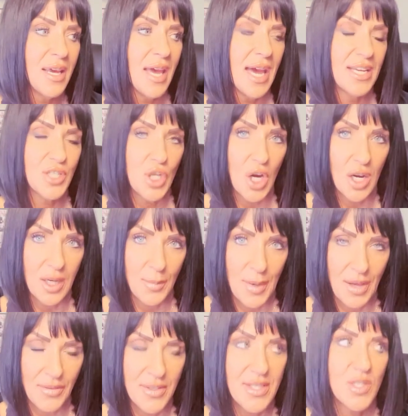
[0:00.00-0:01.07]
and talk
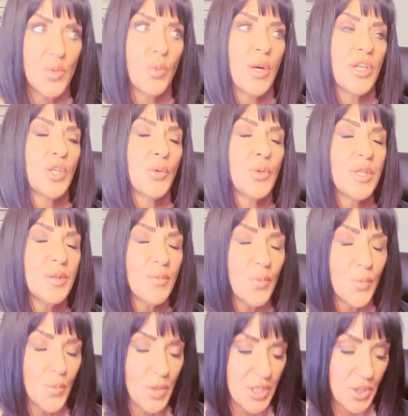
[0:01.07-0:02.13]
about this, what you will,
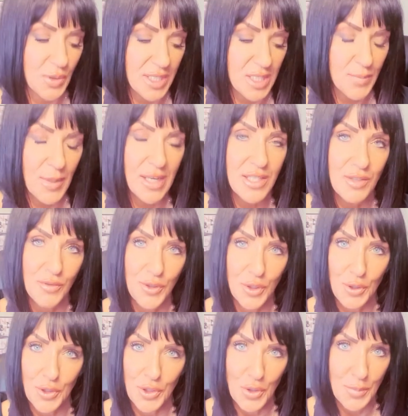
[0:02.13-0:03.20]
what to expect if you
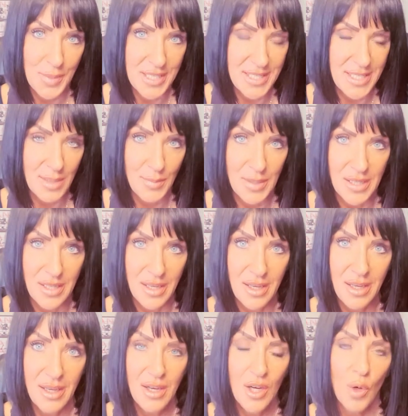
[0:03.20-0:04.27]
go to your PCP,
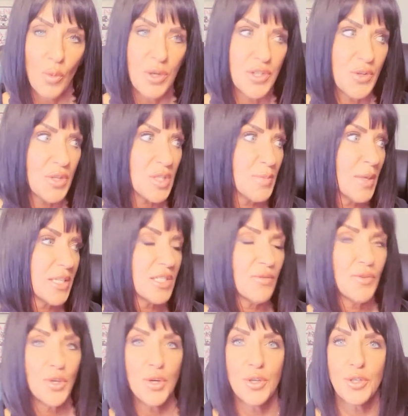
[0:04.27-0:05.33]
what to expect if
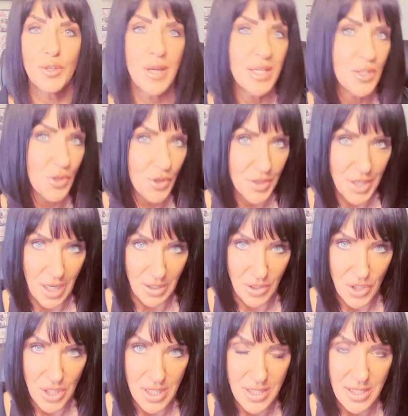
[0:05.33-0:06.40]
you go to your
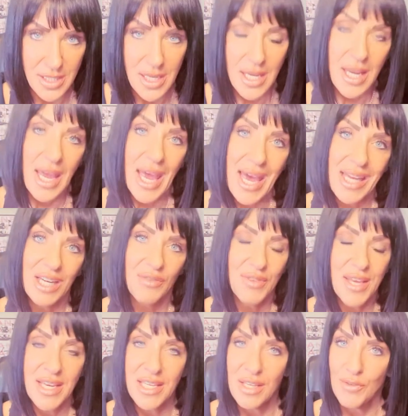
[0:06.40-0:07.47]
endocrinologist, and if
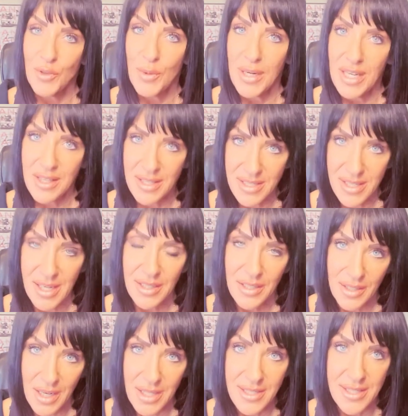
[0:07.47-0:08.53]
they give you any of this kind of
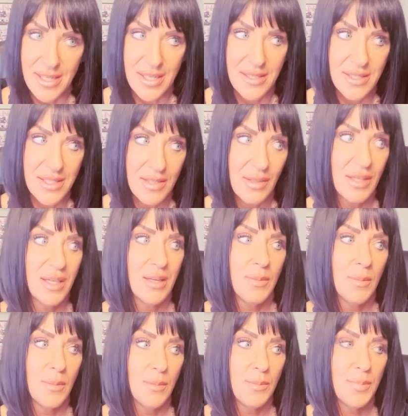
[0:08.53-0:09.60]
nonsense,
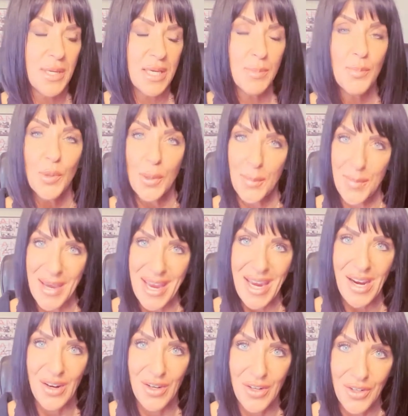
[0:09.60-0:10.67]
be
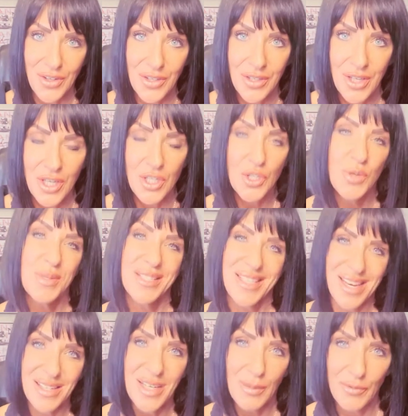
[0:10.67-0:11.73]
prepared to
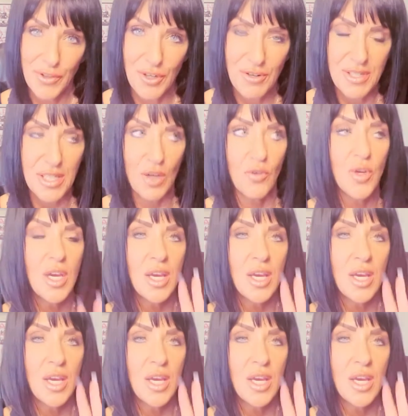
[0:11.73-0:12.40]
stand up for yourself.